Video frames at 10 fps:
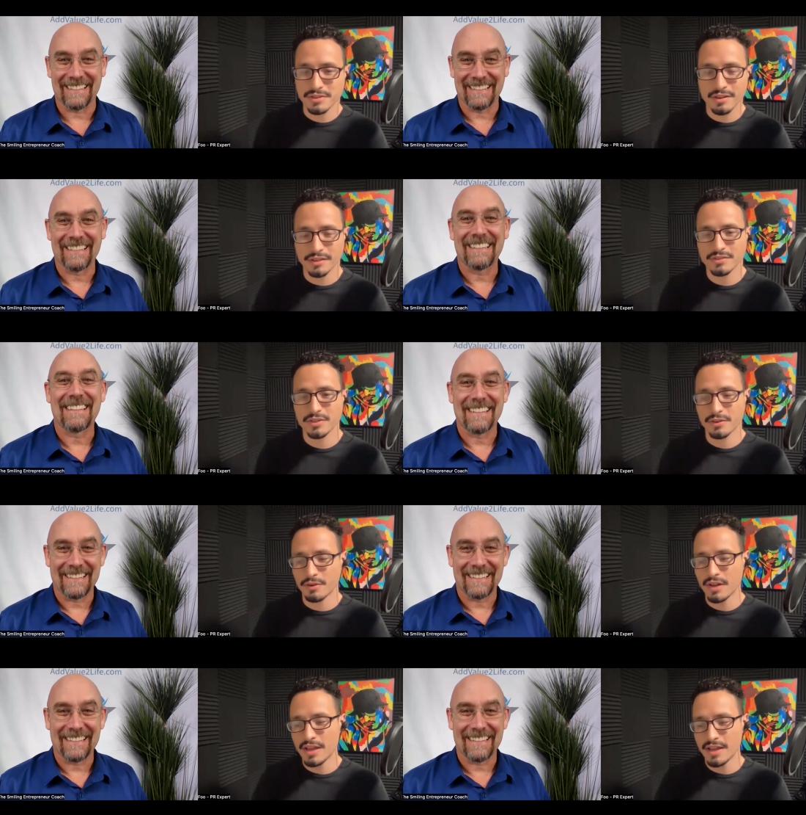Speaker 1: is hard
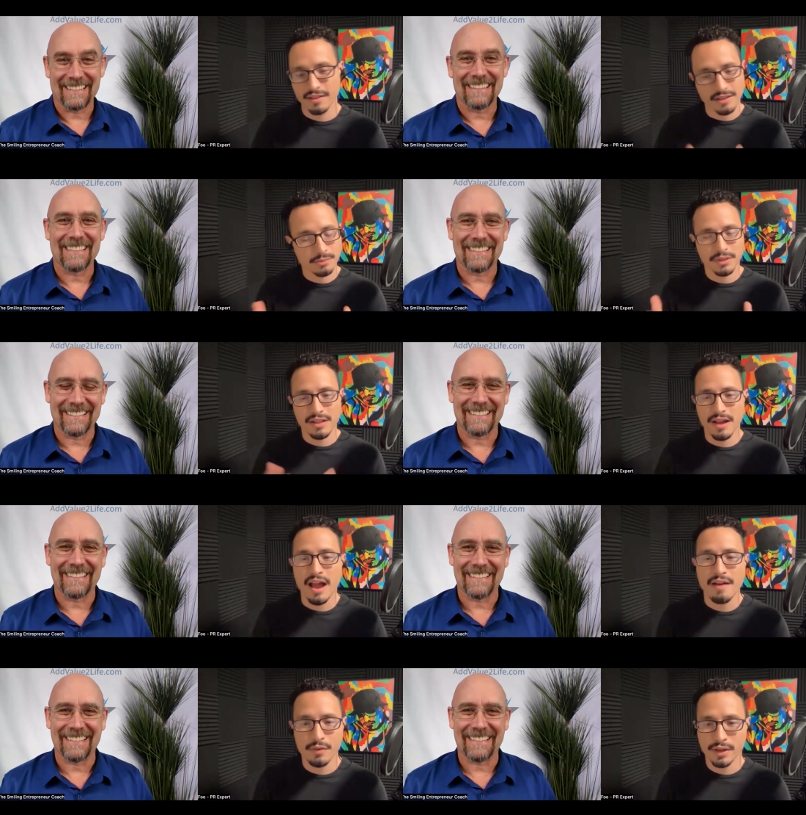so that's something
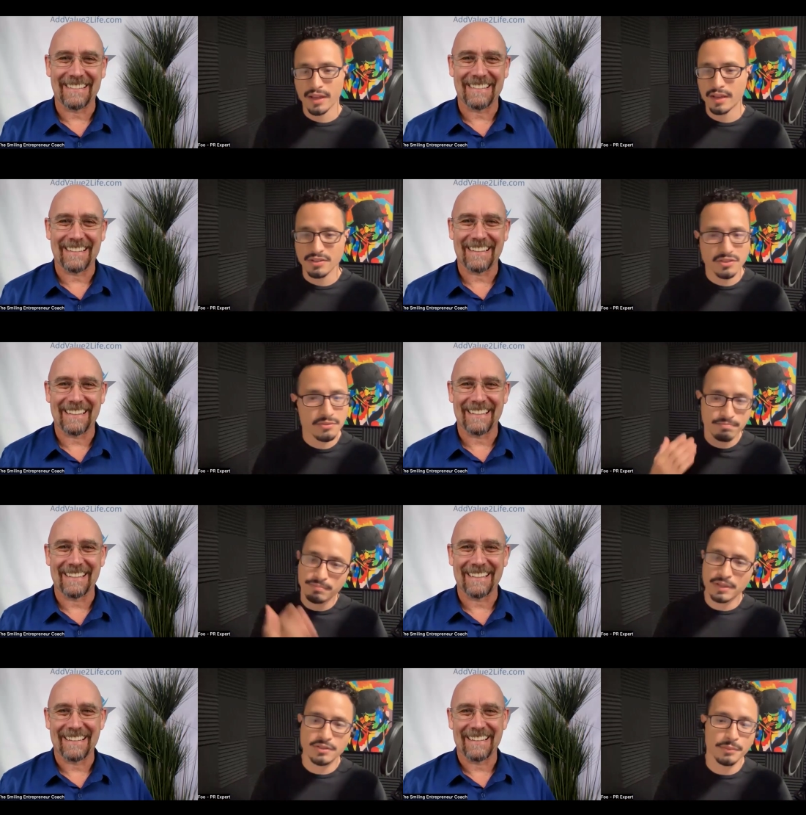that I advocate just
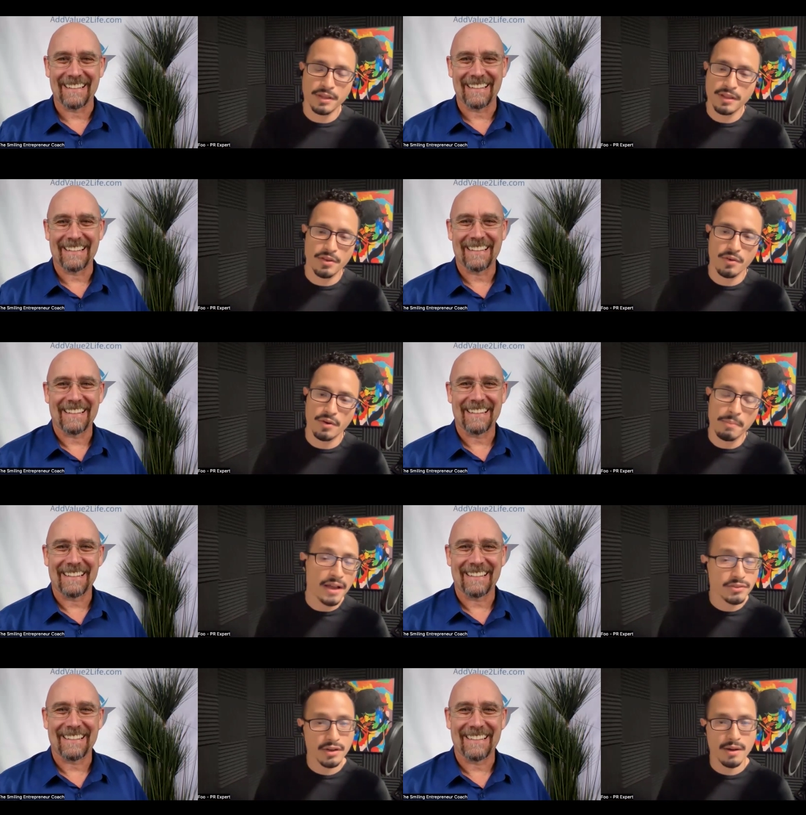pick something that you are
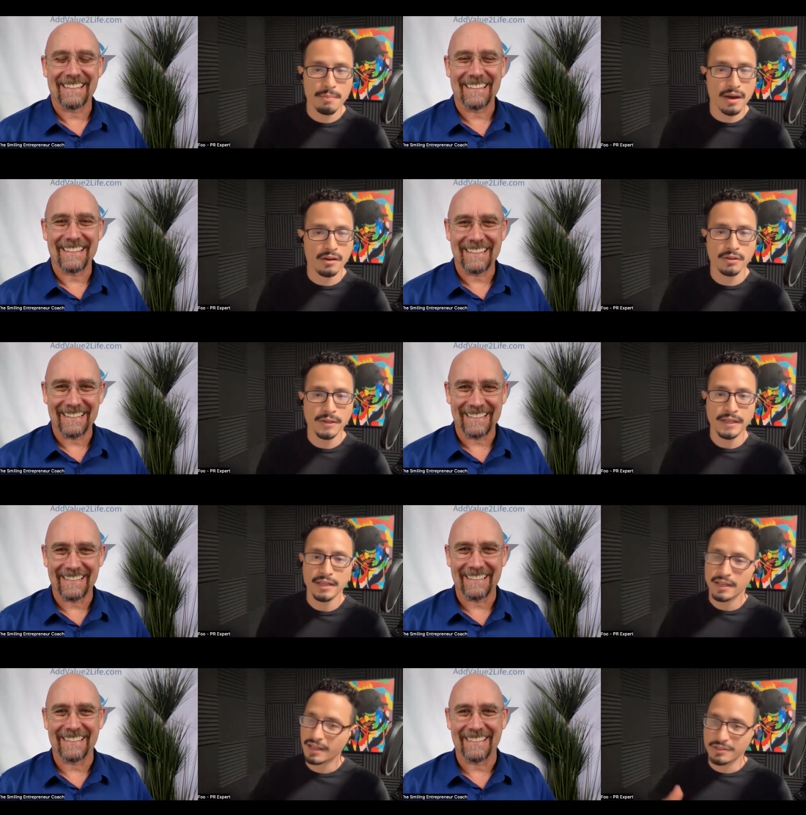passionate about
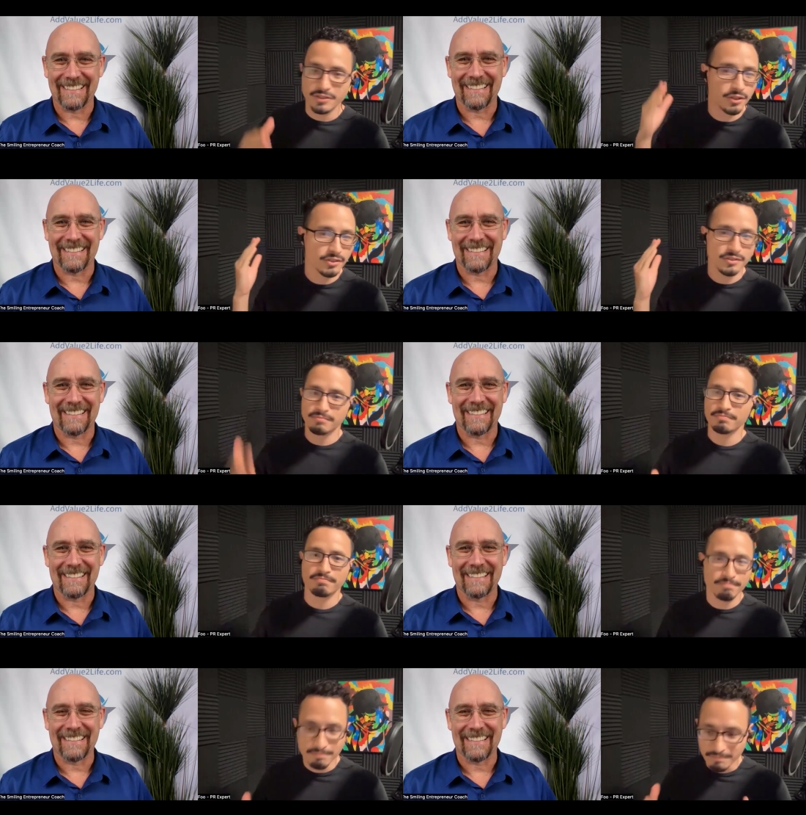and just
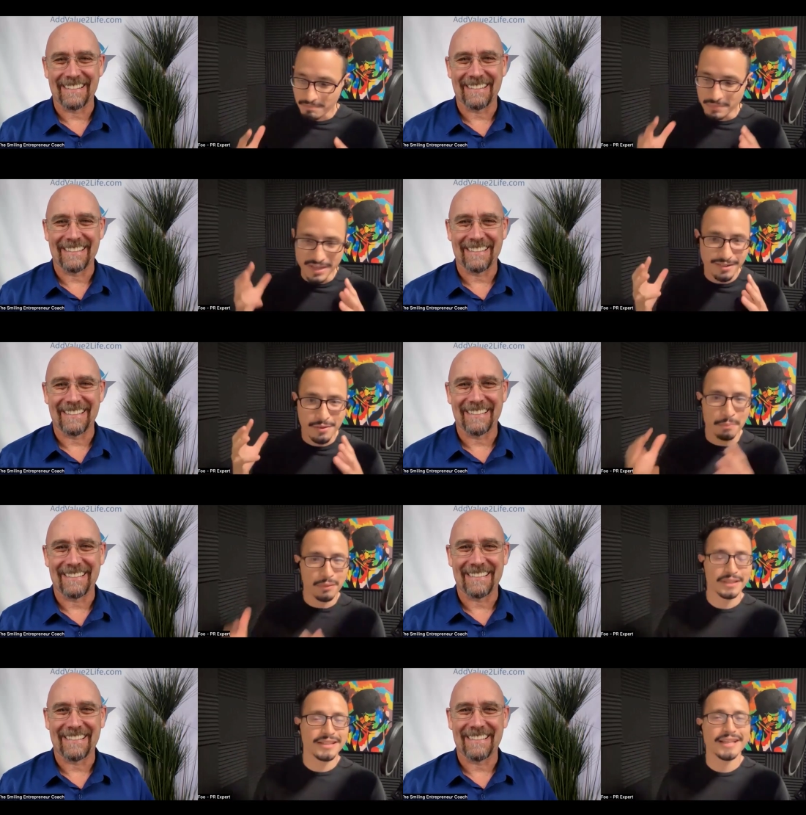be
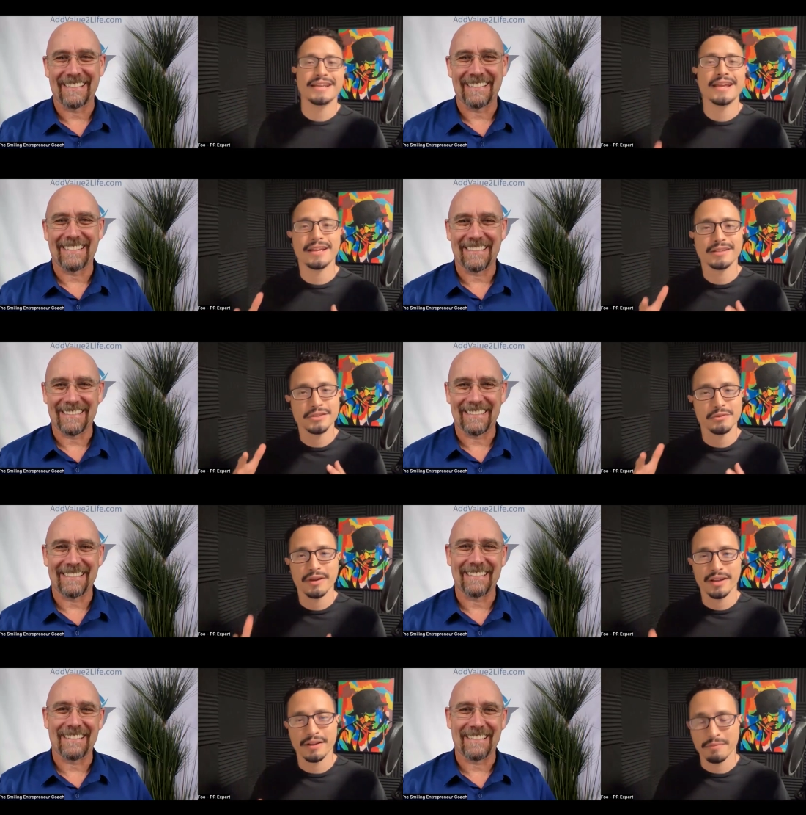completely dedicated
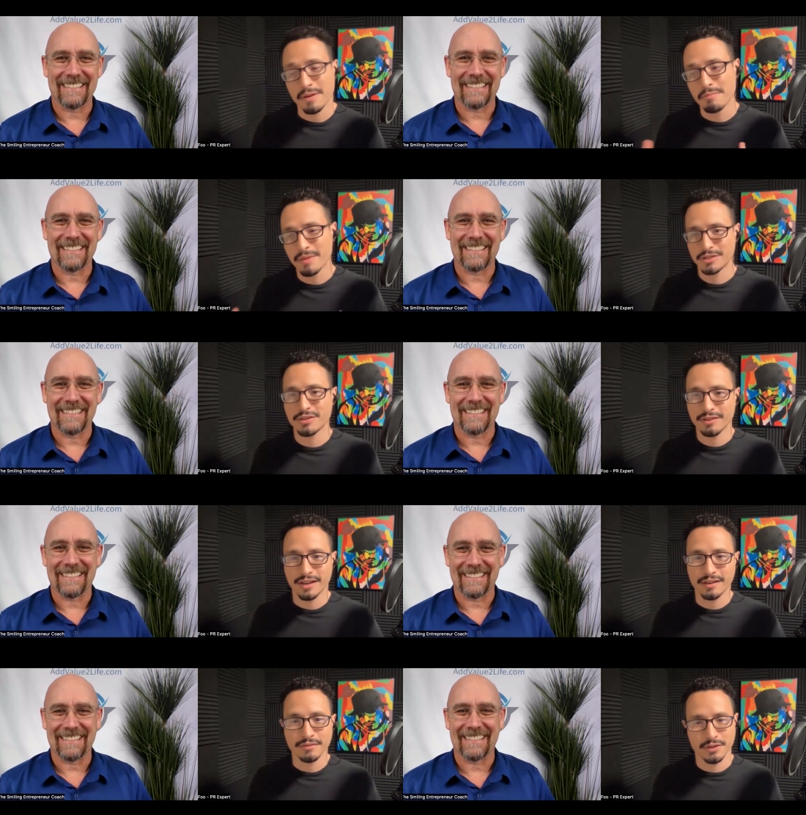to it and, and make sure
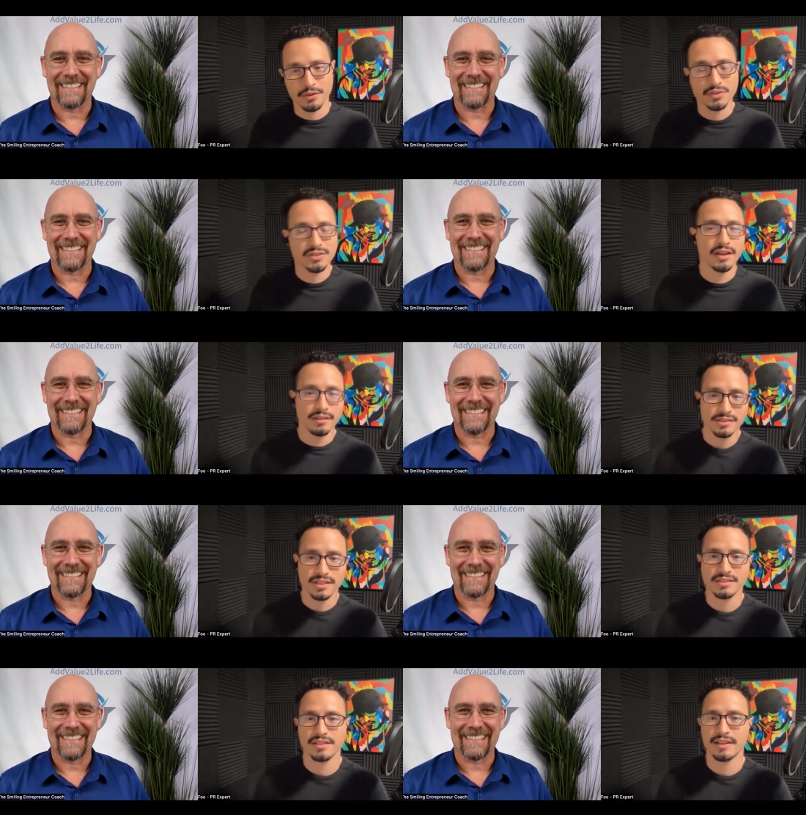that you know you stay
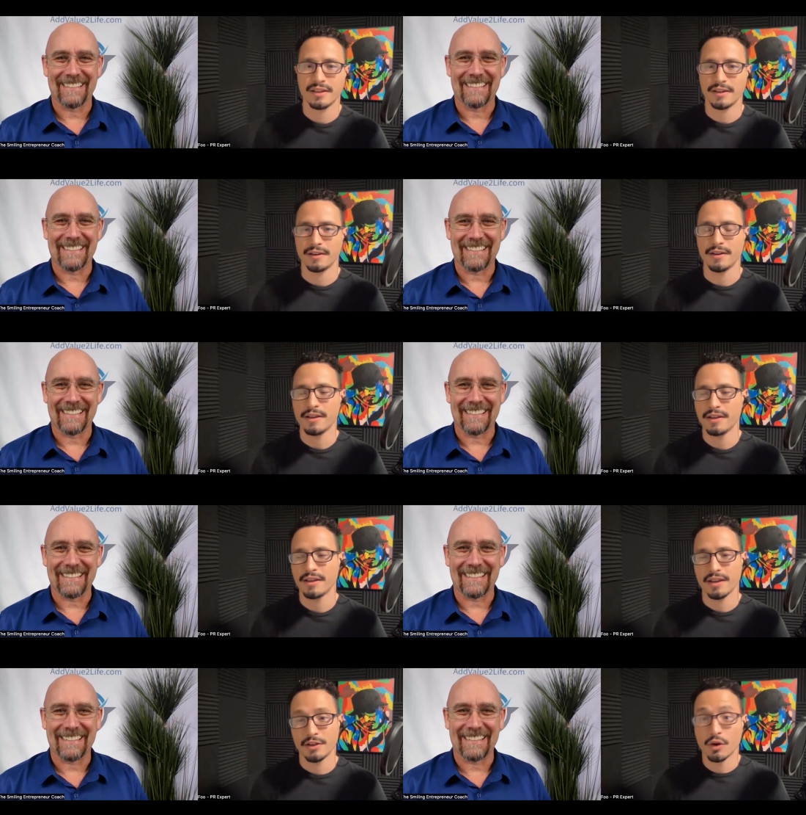consistent and
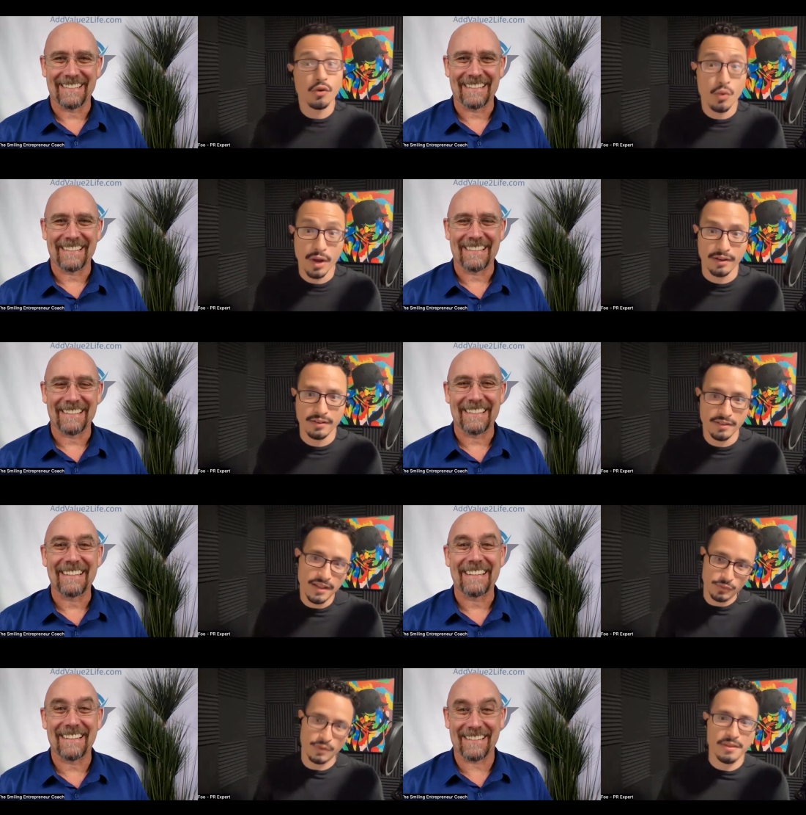and don't quit
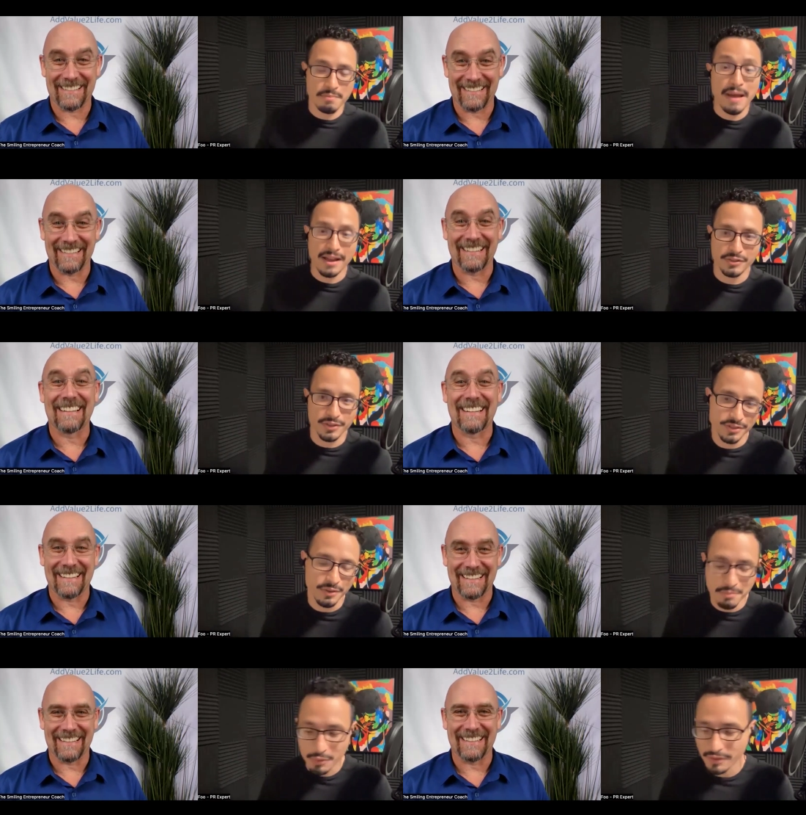and that's why i think passion is
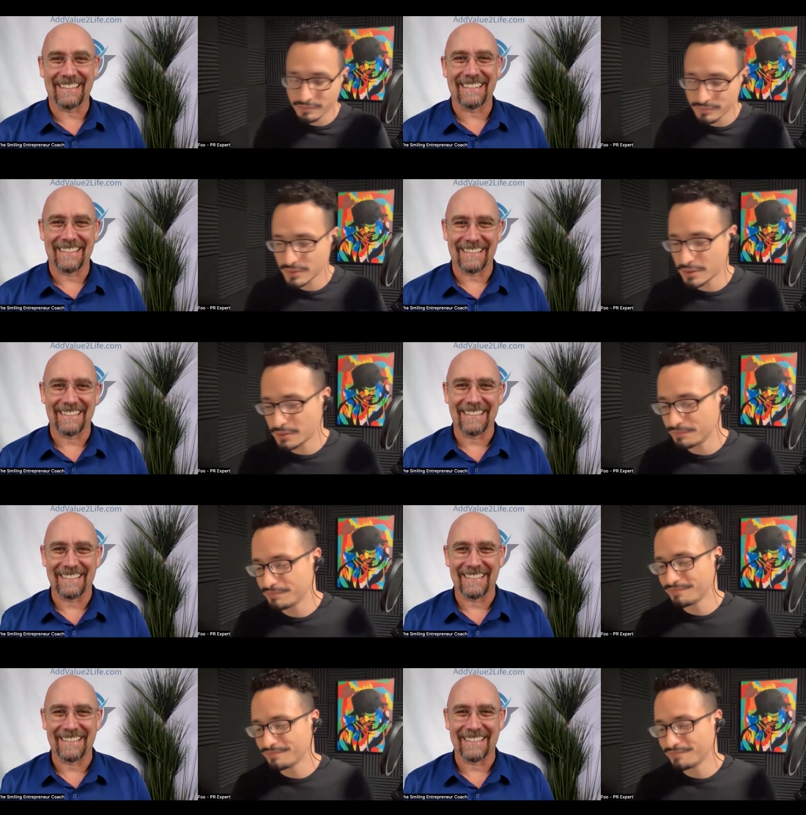so important so